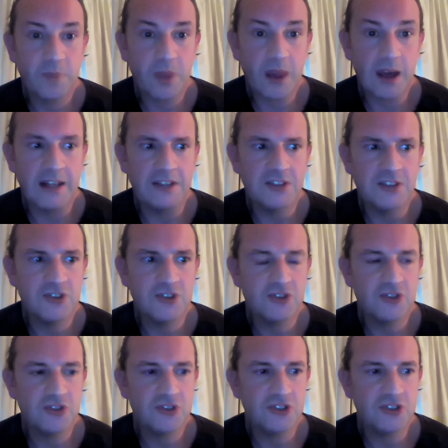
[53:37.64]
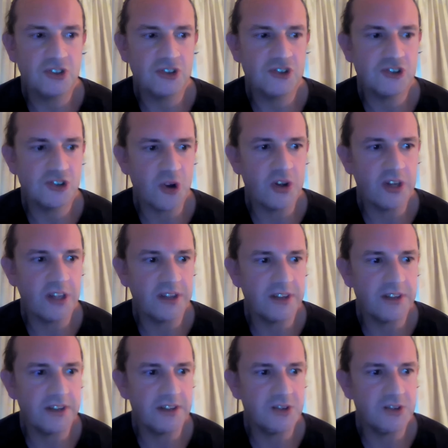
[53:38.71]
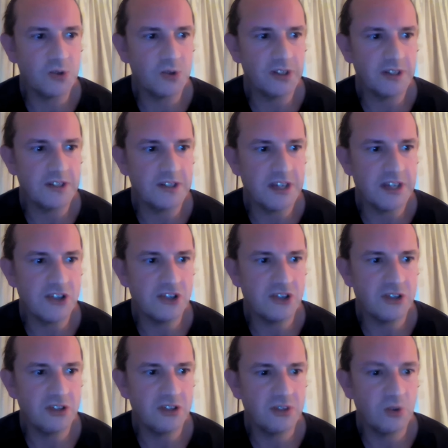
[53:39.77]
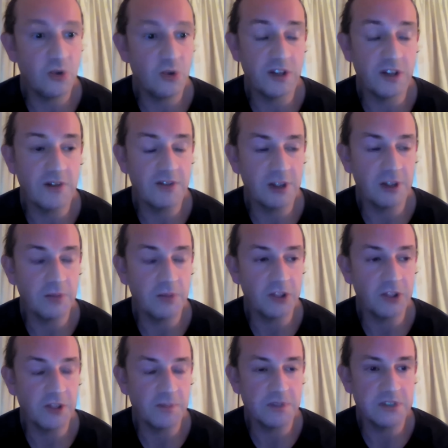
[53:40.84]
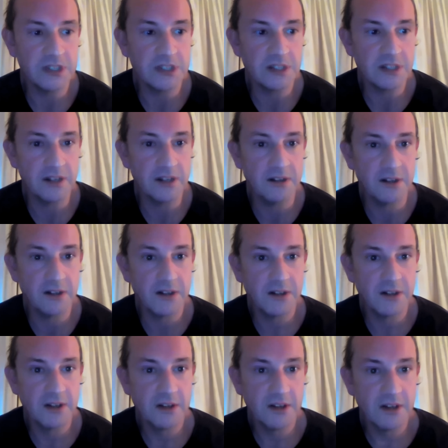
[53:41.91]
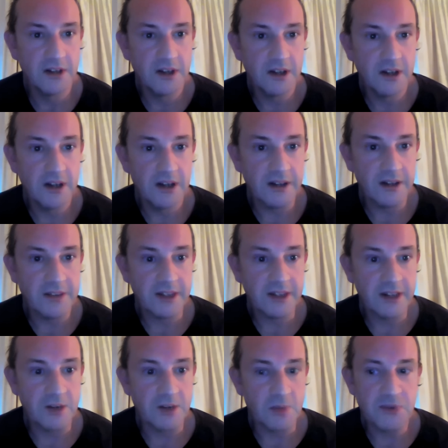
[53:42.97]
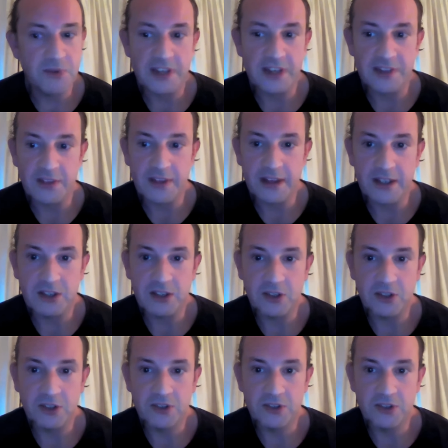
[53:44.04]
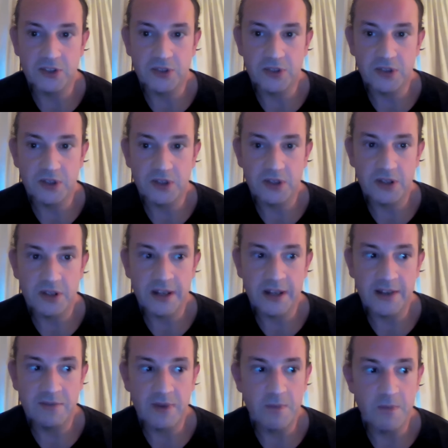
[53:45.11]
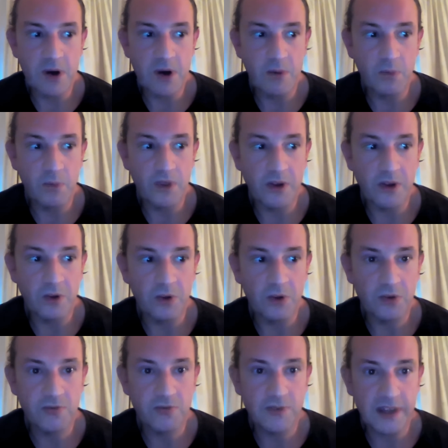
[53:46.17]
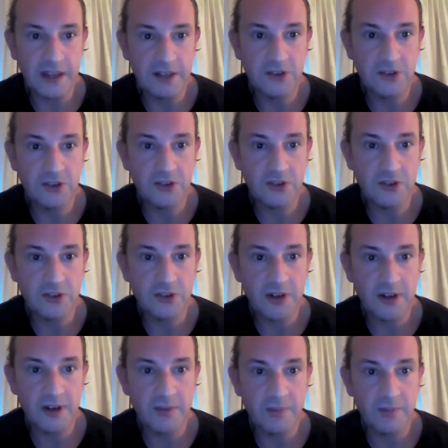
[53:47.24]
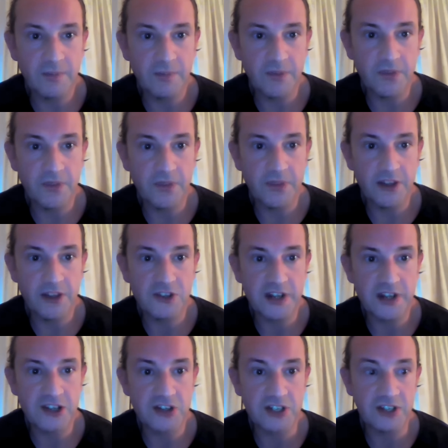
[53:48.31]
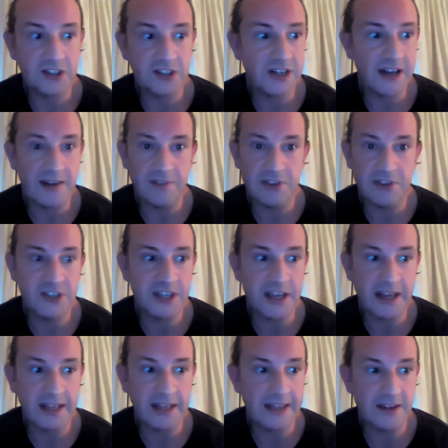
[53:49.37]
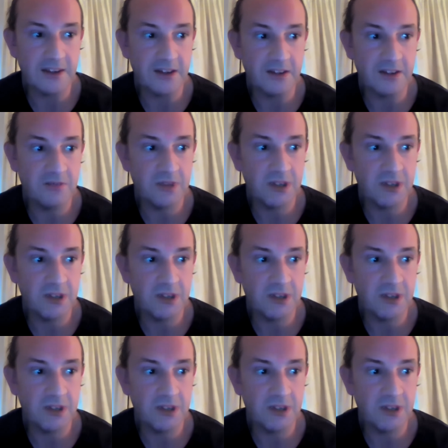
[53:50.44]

mm. And it's just shocking that this organisation, or the governing body in particular, I think I'm upset that they could leave my mum with those fears. Um, that she actually could never see any other